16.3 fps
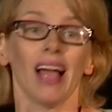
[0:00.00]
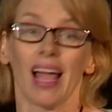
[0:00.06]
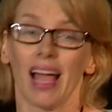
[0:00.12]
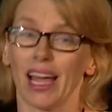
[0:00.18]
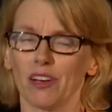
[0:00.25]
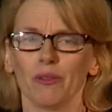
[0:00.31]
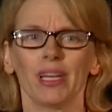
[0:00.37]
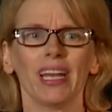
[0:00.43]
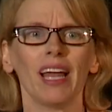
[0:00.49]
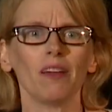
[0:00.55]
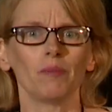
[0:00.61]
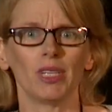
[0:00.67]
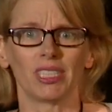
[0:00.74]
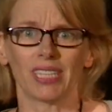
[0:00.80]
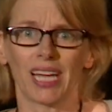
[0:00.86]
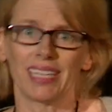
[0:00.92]
I don't get out
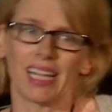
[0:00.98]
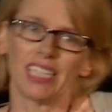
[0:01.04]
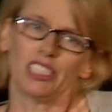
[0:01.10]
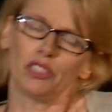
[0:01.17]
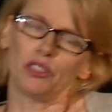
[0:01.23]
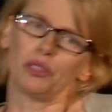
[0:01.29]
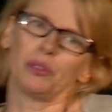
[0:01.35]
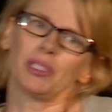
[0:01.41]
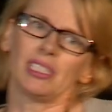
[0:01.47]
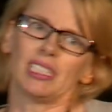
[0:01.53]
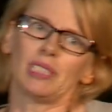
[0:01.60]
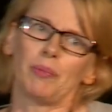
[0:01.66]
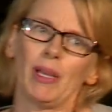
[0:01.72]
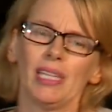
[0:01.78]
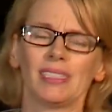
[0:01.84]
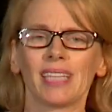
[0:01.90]
much. I'd like to tour this piece.